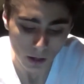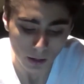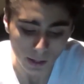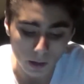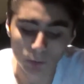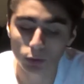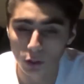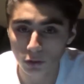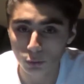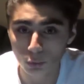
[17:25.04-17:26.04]
Now, in
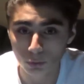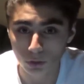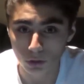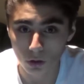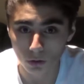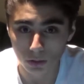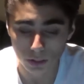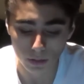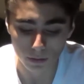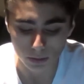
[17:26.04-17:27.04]
regards to her
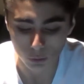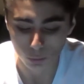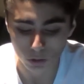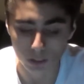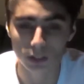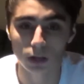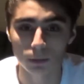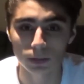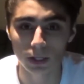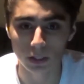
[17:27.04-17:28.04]
results, this is what Jessica
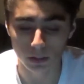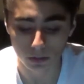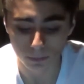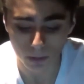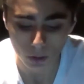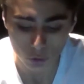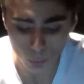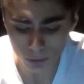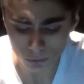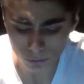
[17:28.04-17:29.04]
obtained. So
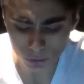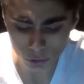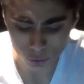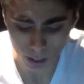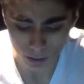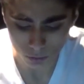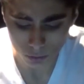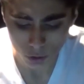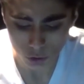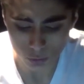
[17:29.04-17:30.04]
in her first trial,
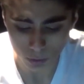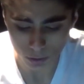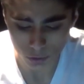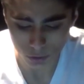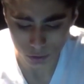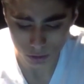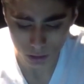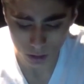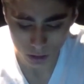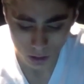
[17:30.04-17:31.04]
she
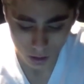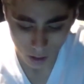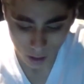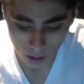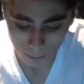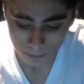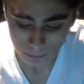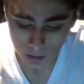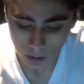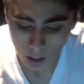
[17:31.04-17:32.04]
registered
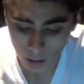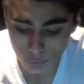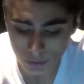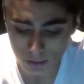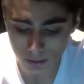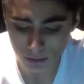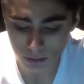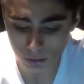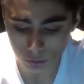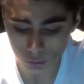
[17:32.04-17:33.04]

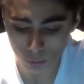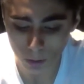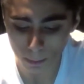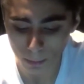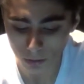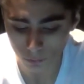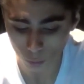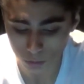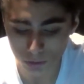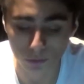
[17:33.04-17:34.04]
162
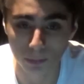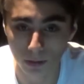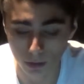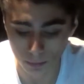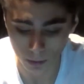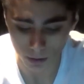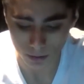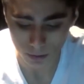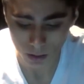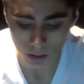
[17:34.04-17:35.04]
millivolts for benthic mud,
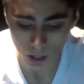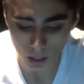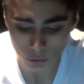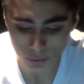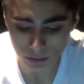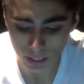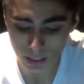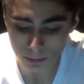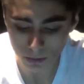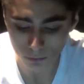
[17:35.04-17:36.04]

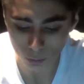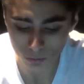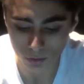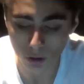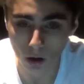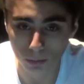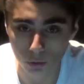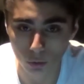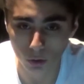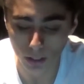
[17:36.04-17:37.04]
108 millivolts for
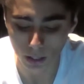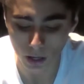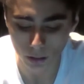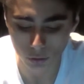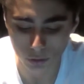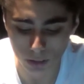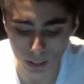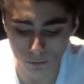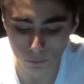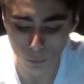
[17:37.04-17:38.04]
topsoil, and
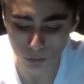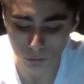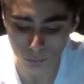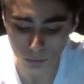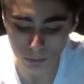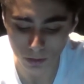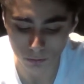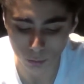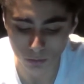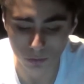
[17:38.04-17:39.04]
143
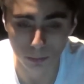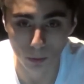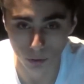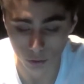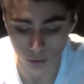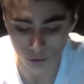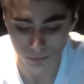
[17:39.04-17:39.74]
millivolts for marsh.